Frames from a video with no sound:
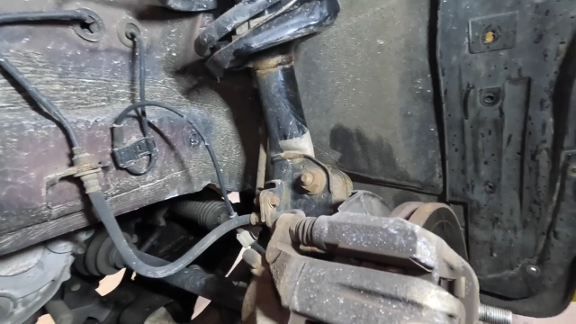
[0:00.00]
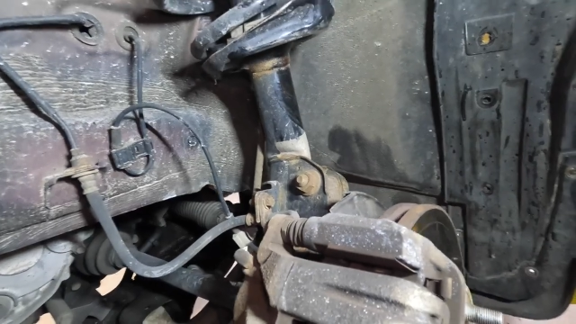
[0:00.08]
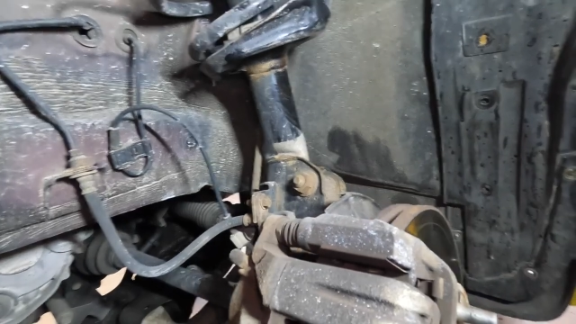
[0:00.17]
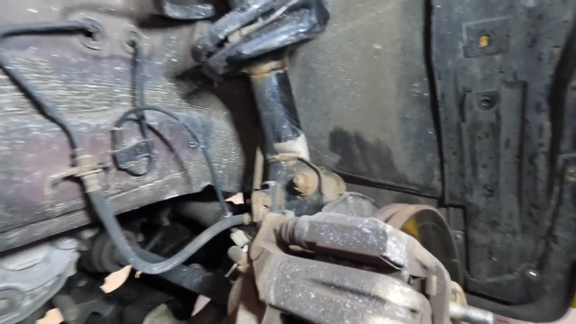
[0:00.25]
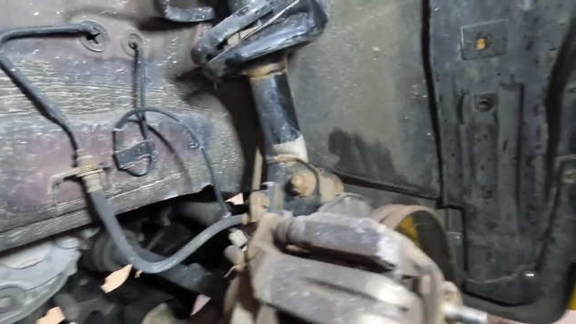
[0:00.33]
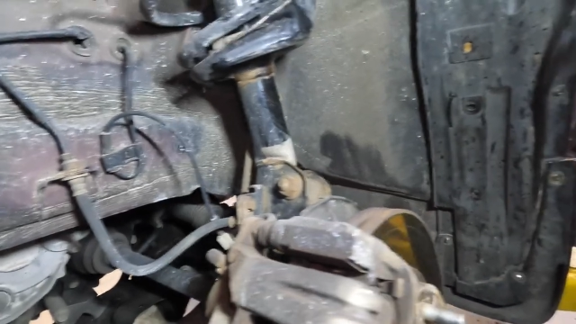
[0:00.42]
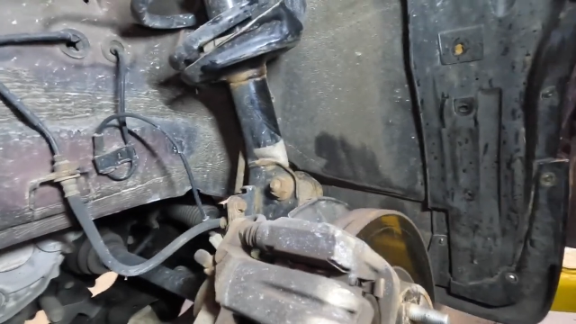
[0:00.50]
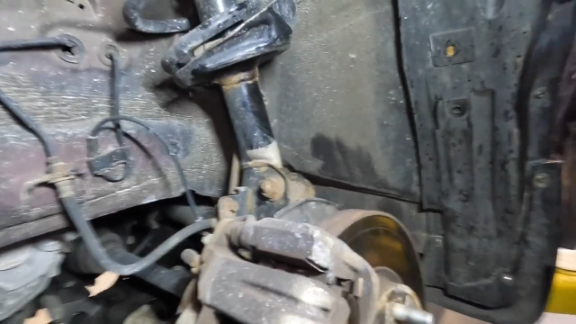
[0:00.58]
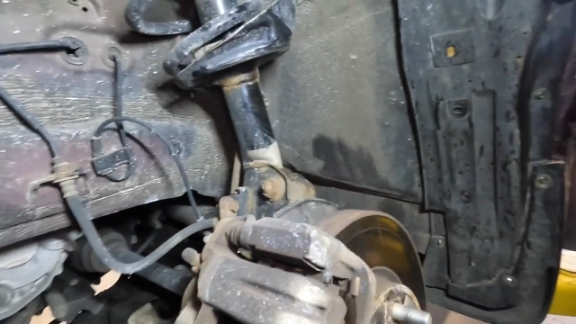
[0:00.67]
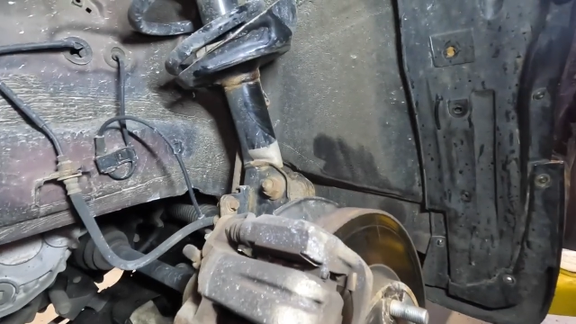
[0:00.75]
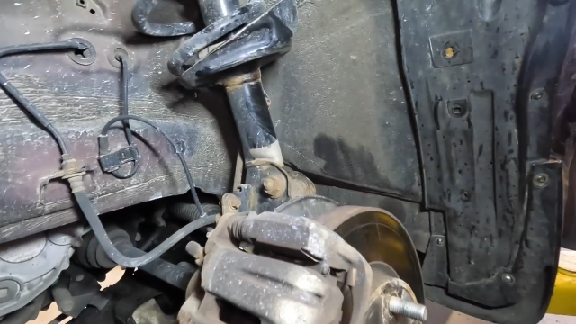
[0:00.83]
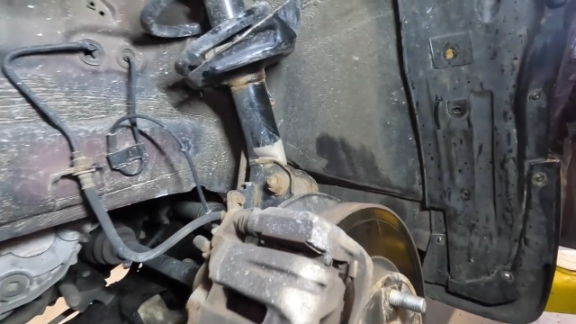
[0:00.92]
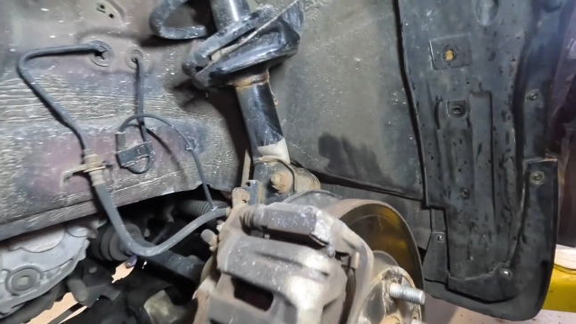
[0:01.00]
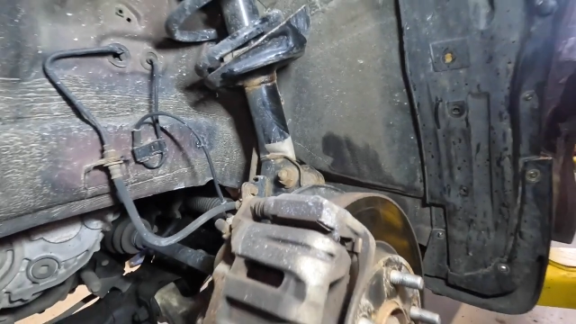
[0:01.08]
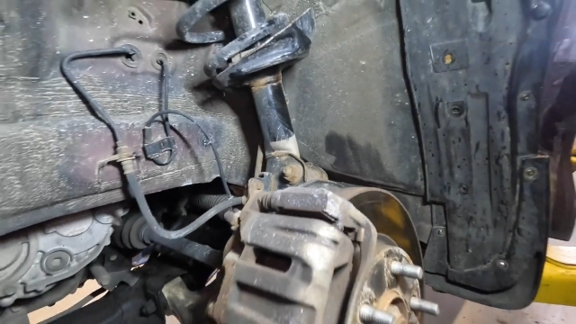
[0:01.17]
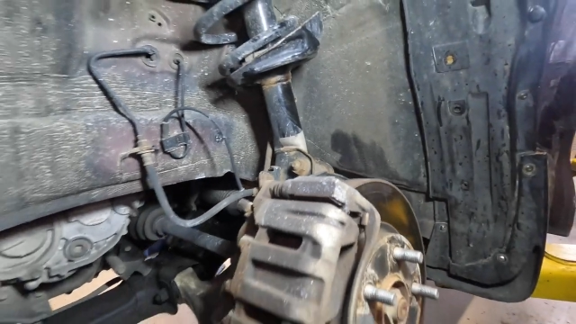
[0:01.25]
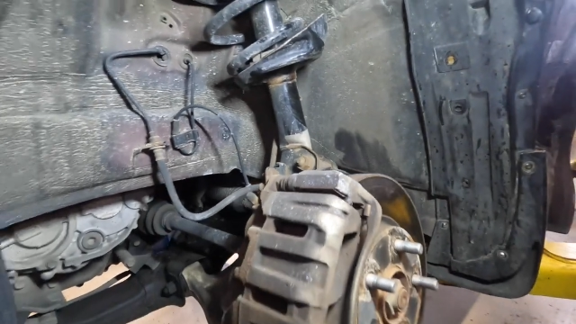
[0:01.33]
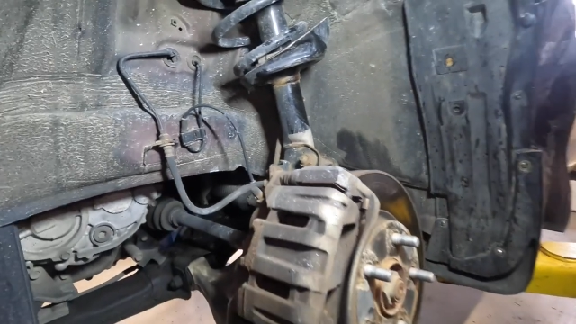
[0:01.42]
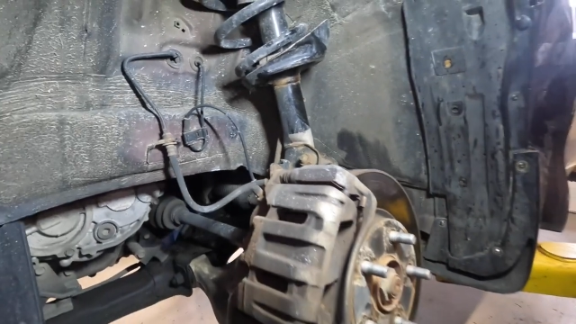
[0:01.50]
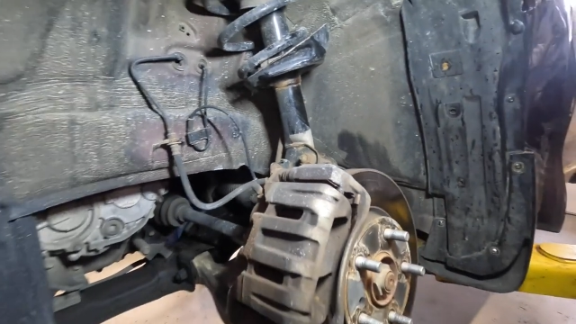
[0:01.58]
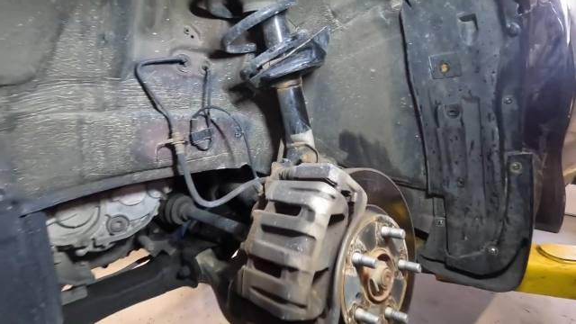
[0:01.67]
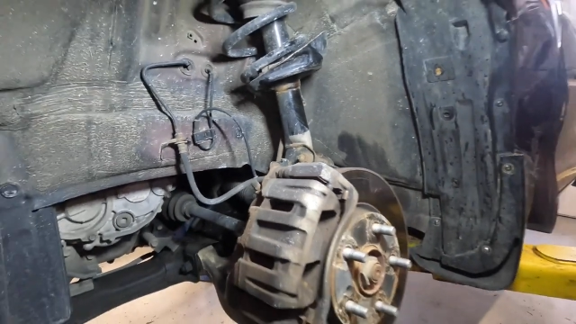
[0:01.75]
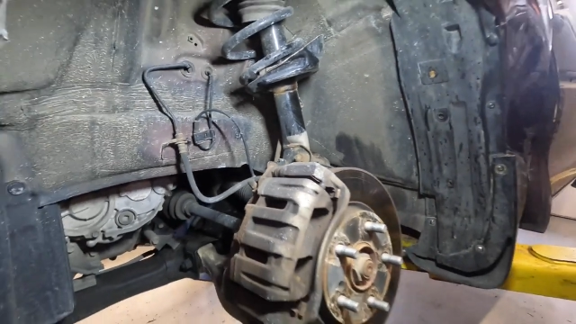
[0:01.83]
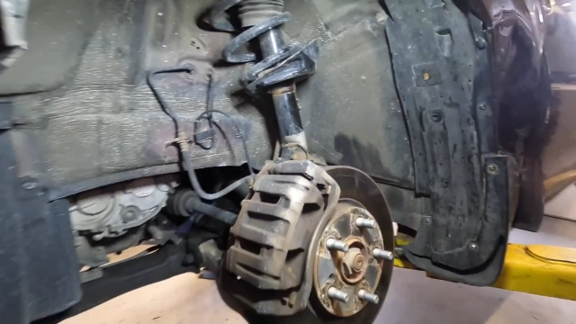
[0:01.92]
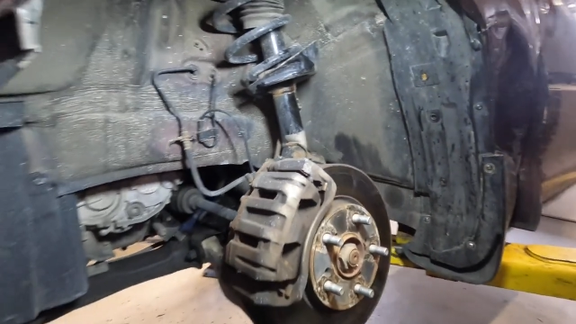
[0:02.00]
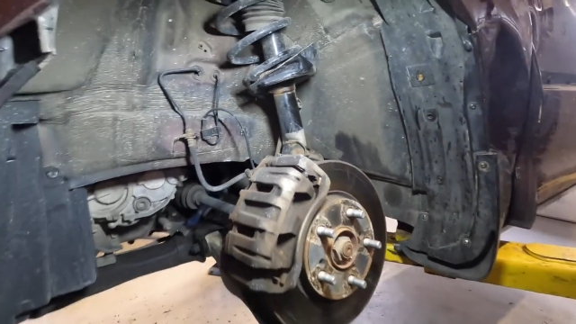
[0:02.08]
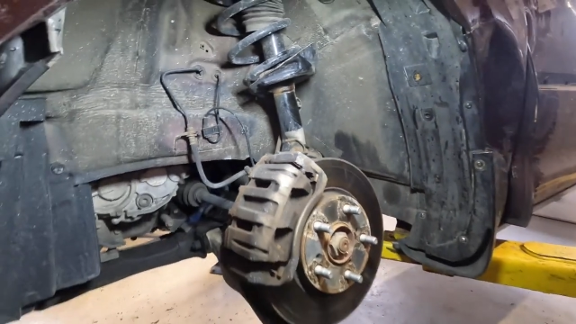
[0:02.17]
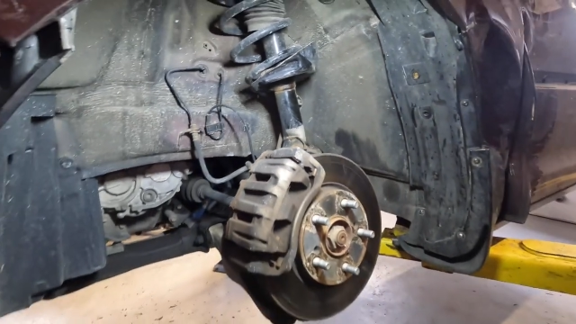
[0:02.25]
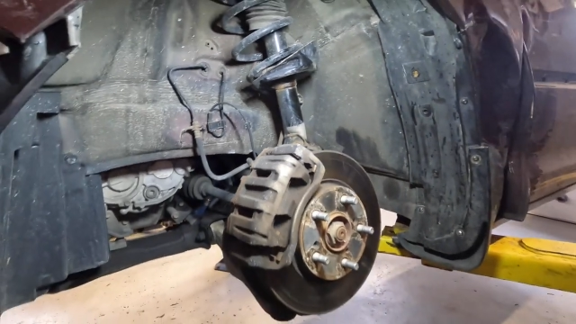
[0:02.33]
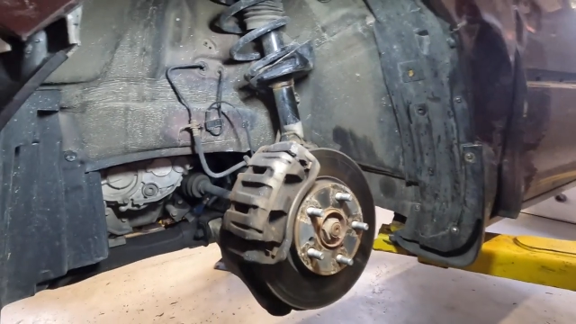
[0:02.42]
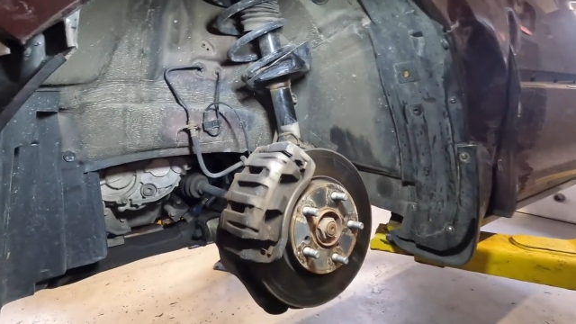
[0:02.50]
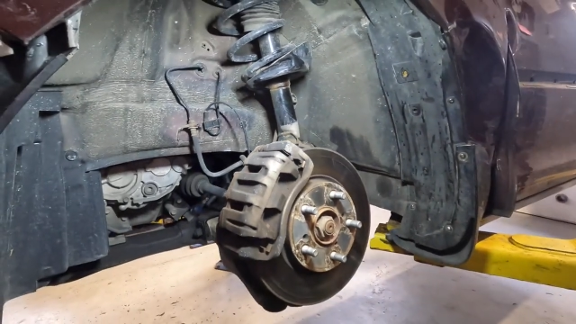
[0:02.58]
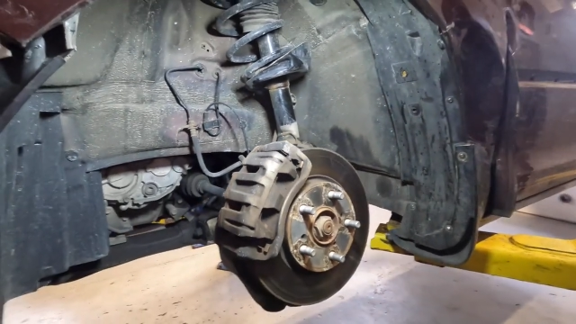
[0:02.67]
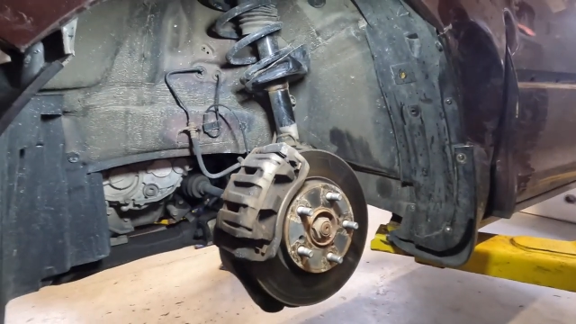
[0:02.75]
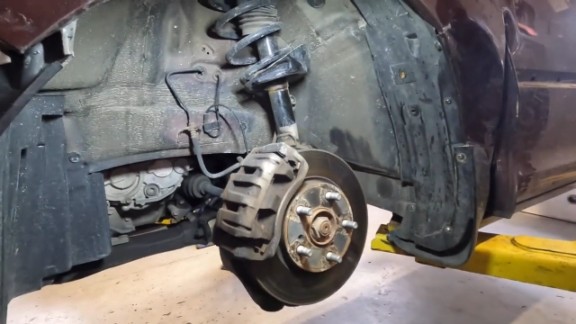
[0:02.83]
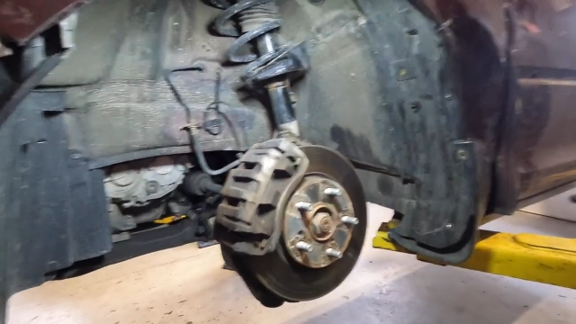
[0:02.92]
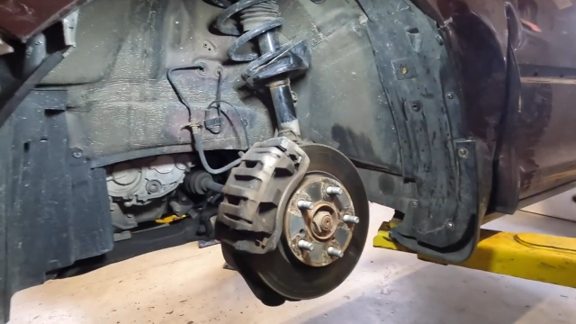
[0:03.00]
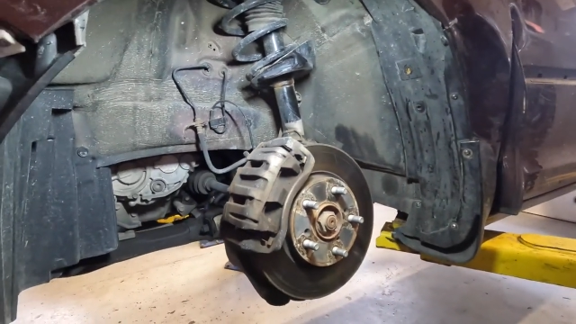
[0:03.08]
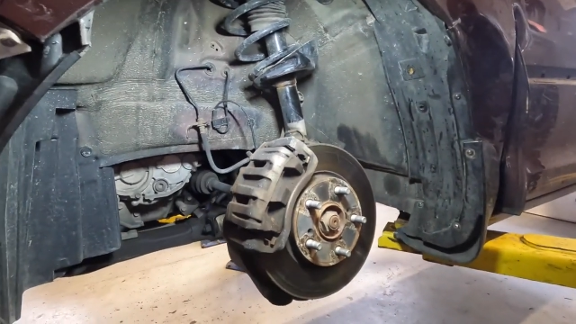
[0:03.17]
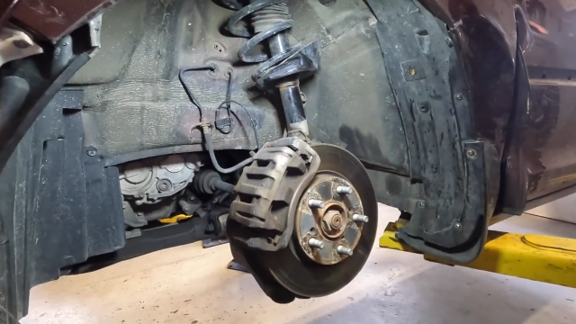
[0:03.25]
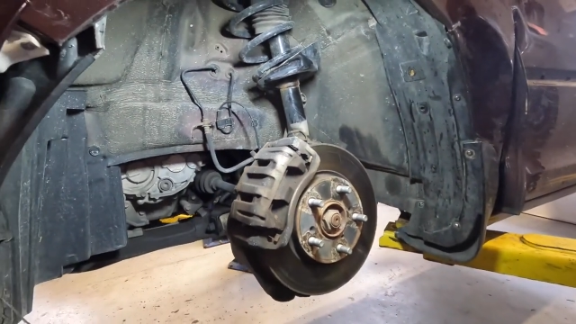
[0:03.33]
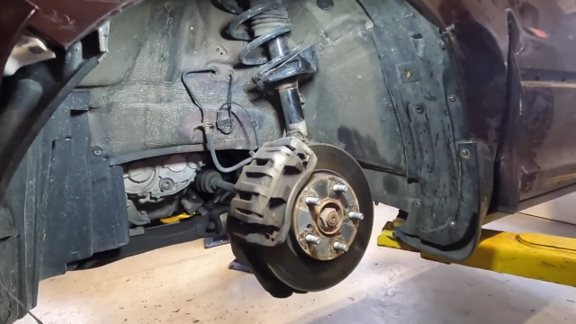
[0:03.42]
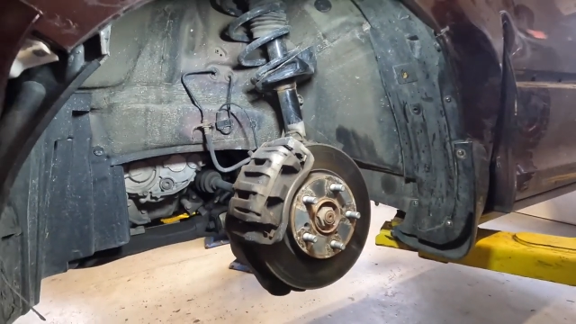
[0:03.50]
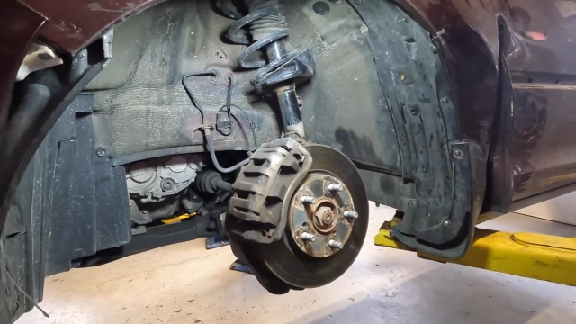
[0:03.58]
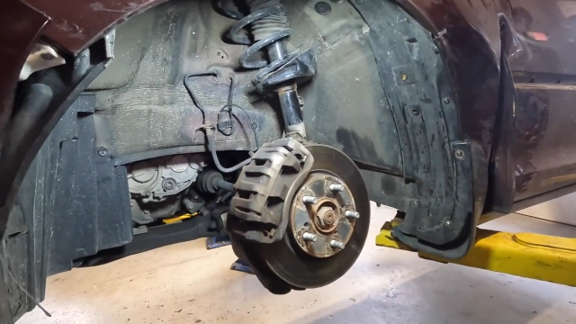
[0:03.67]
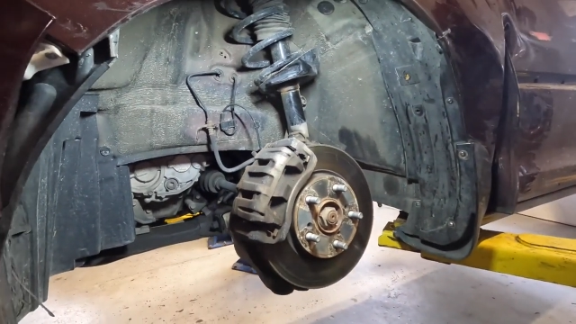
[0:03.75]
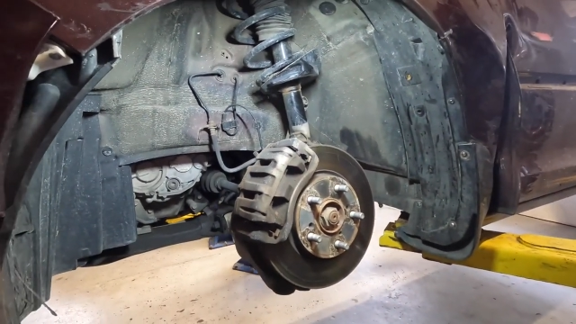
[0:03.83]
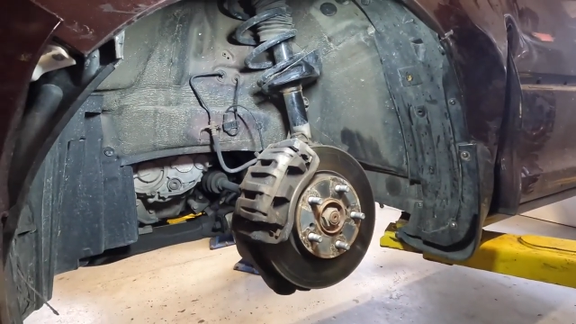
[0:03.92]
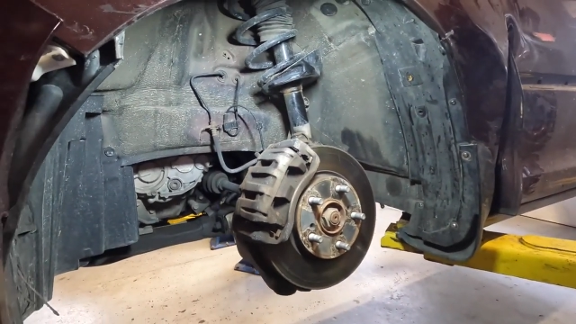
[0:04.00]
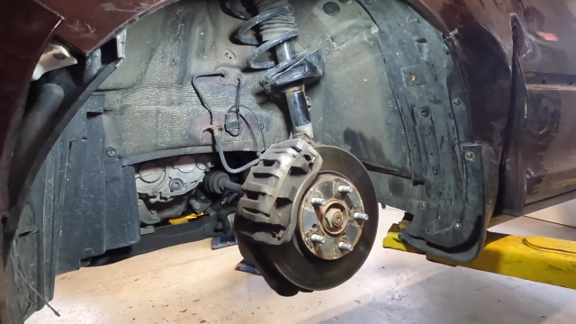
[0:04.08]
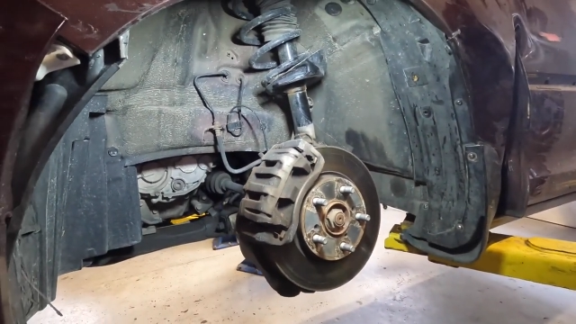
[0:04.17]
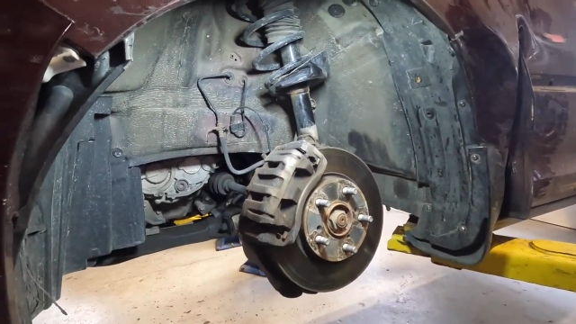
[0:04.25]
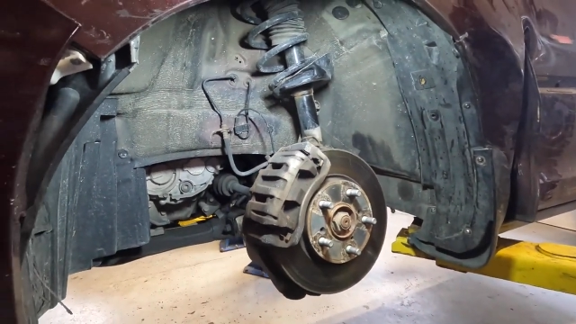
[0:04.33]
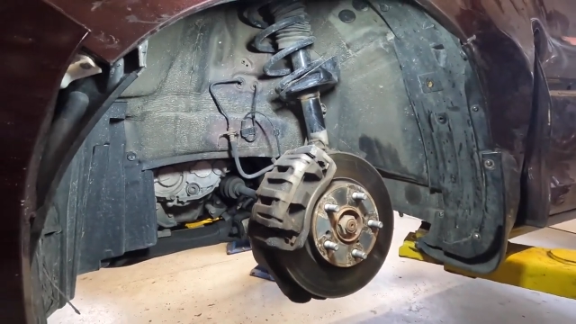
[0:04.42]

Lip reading: Nobody's mouth can be seen.